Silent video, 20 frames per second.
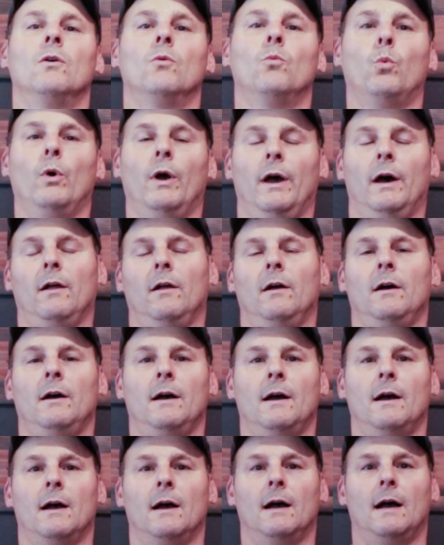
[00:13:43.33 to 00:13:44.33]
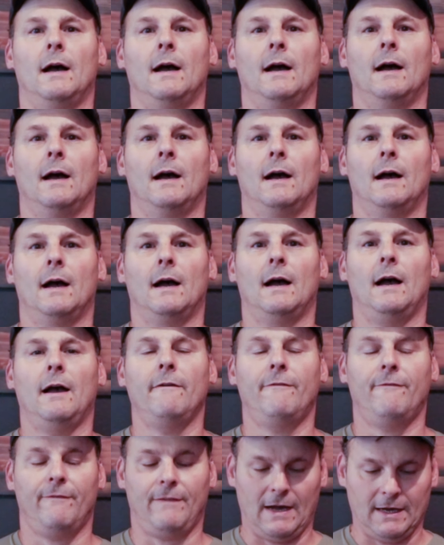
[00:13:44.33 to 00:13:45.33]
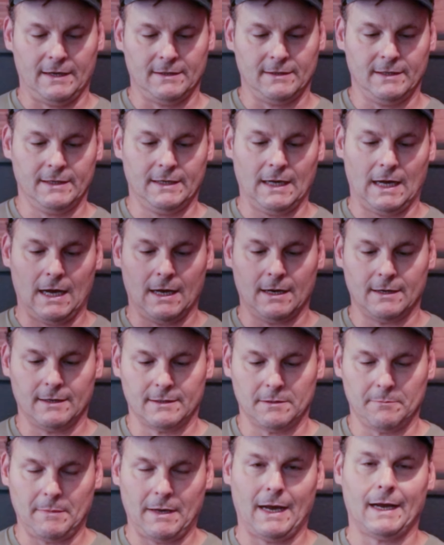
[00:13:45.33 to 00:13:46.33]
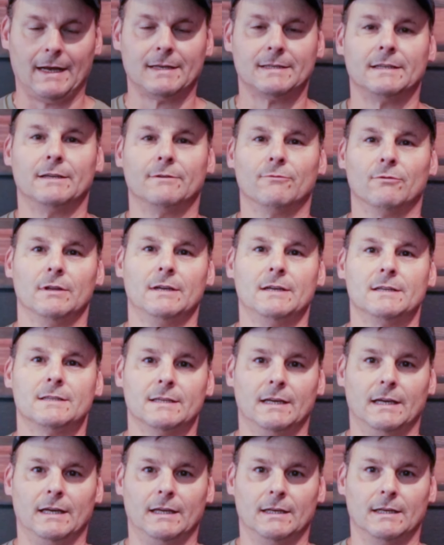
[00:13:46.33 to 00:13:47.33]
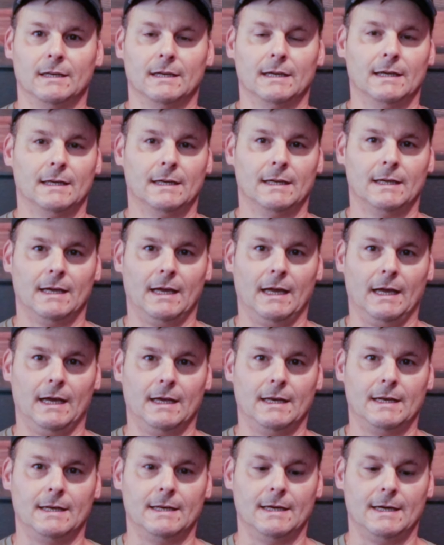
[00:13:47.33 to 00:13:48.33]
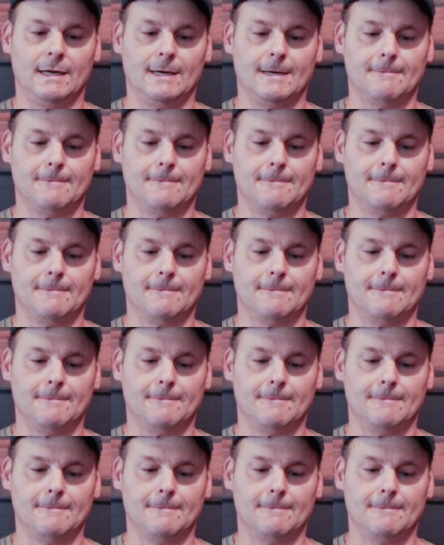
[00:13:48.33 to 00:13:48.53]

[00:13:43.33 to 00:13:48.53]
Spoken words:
Well, I finally got the magazine release in, and